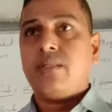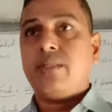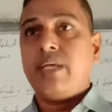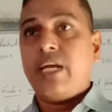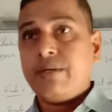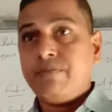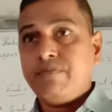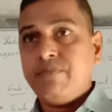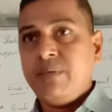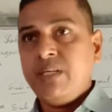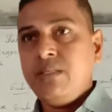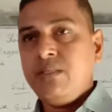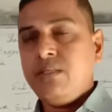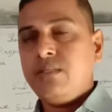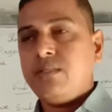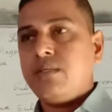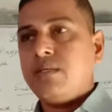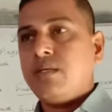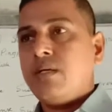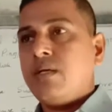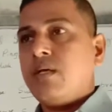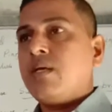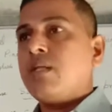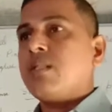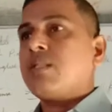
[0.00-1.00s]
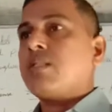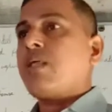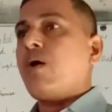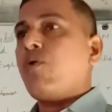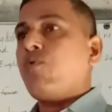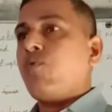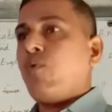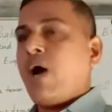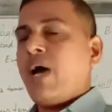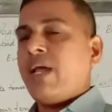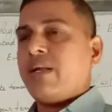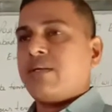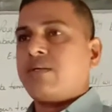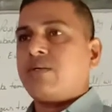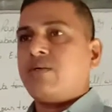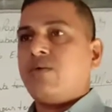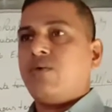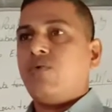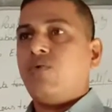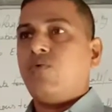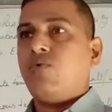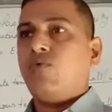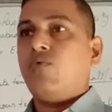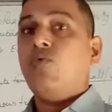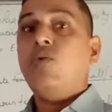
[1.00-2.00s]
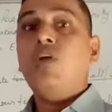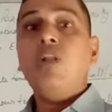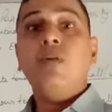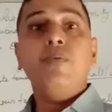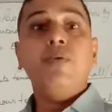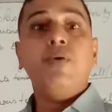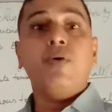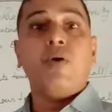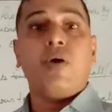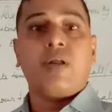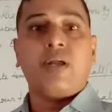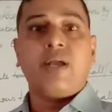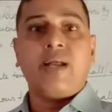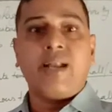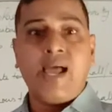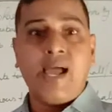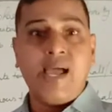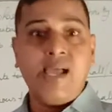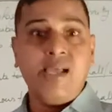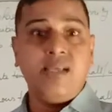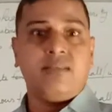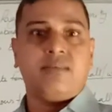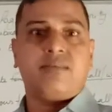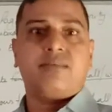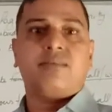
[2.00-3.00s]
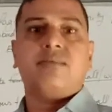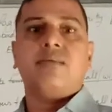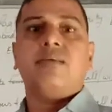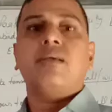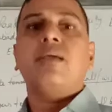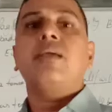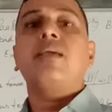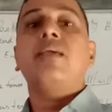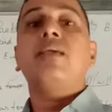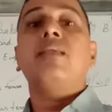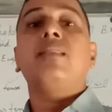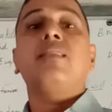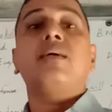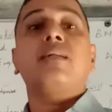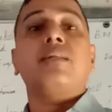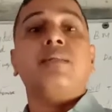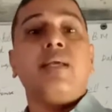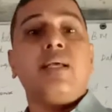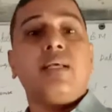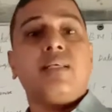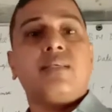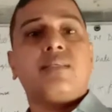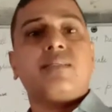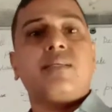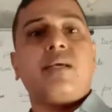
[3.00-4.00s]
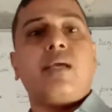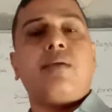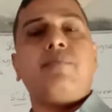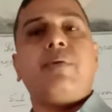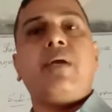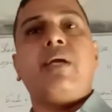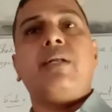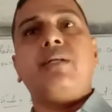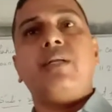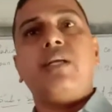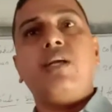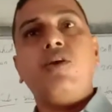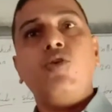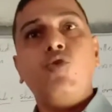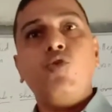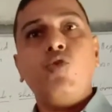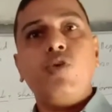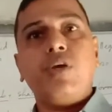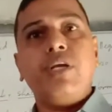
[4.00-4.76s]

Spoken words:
That means the work will be organized in the next time and it